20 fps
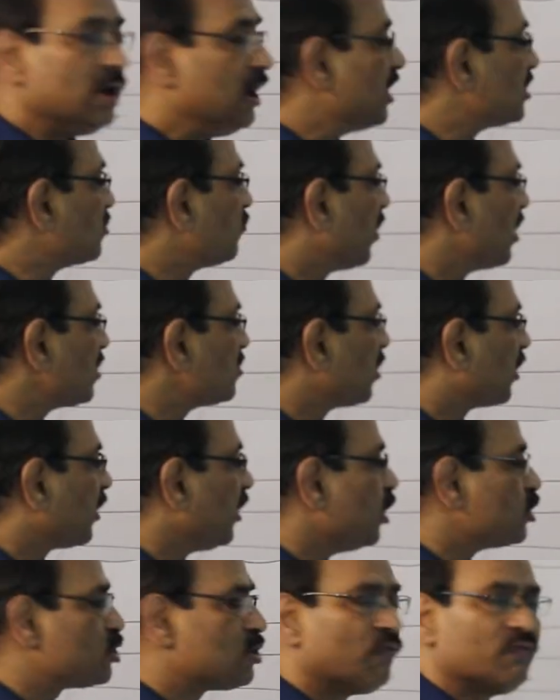as far as the
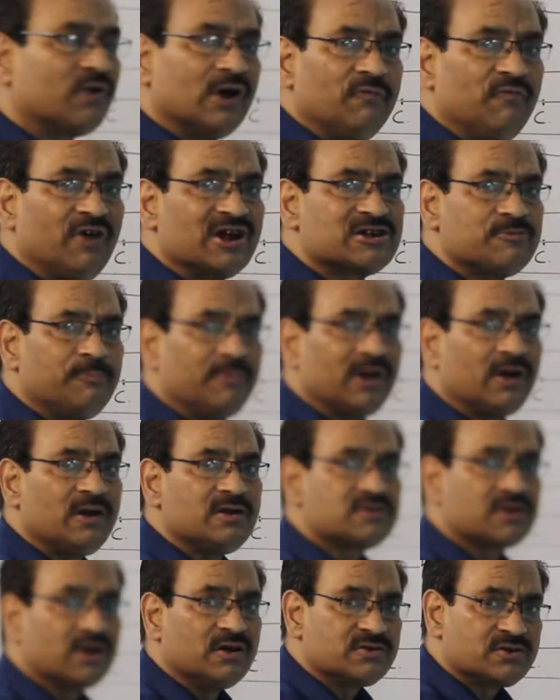case of convex mirror
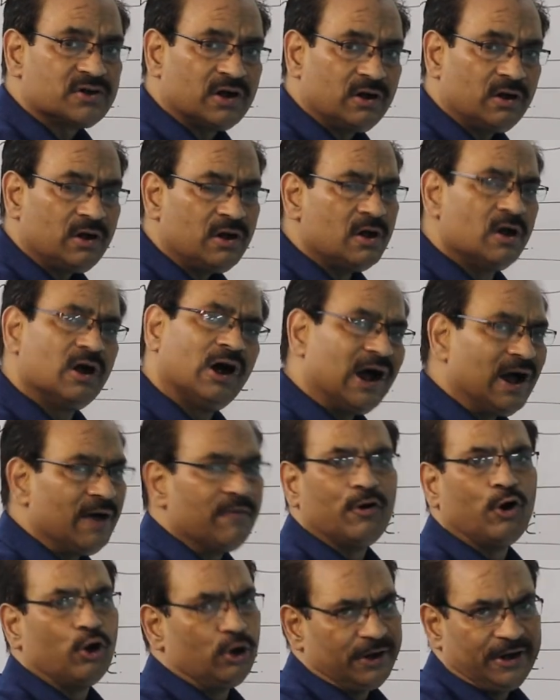is concerned, I
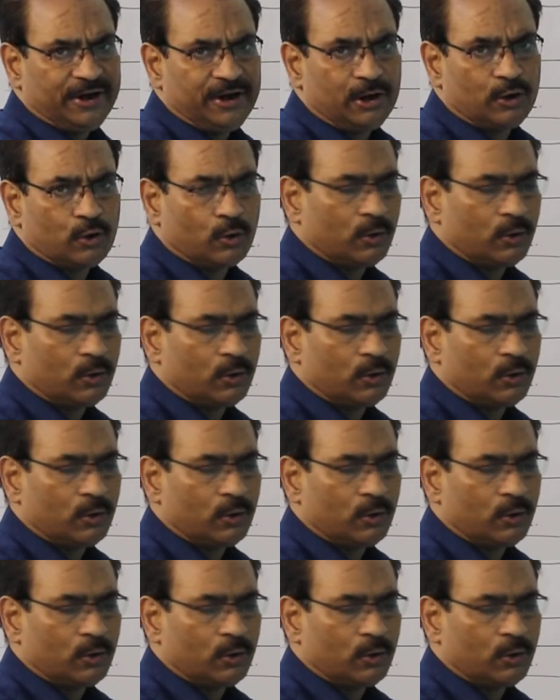have already